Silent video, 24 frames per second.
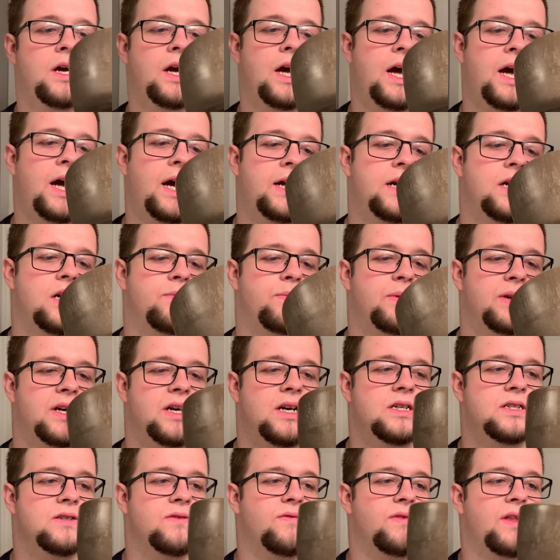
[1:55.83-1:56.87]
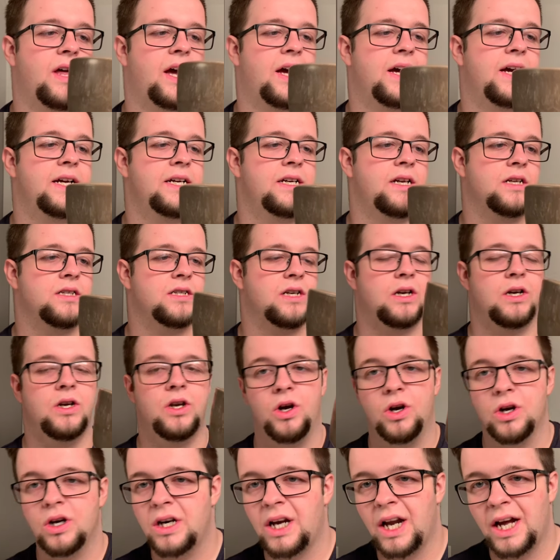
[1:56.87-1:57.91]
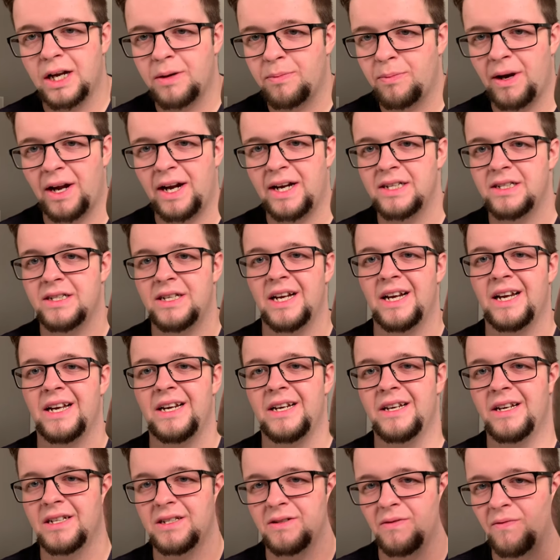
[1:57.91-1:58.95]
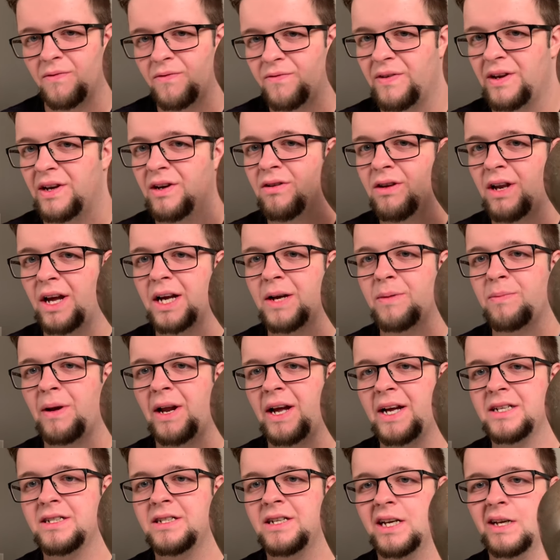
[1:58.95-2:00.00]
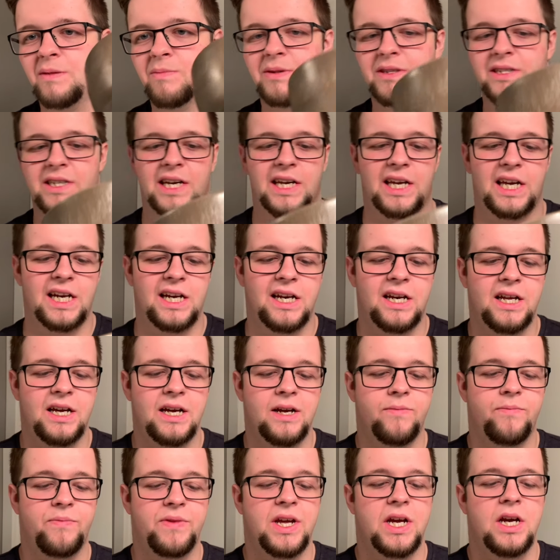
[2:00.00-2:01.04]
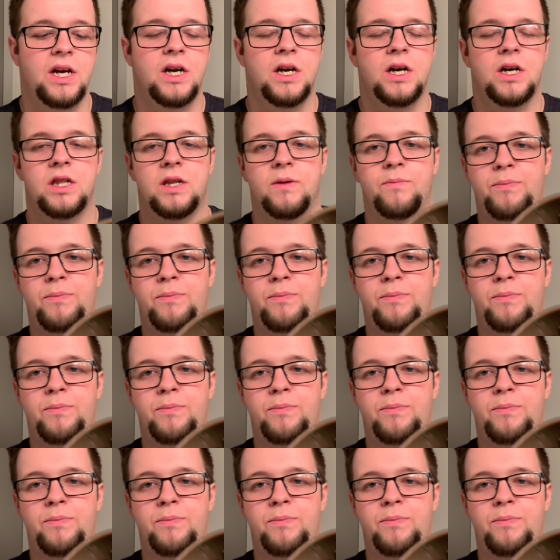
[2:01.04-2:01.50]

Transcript: And because of that, it doesn't look like plastic and it doesn't feel like plastic particularly. The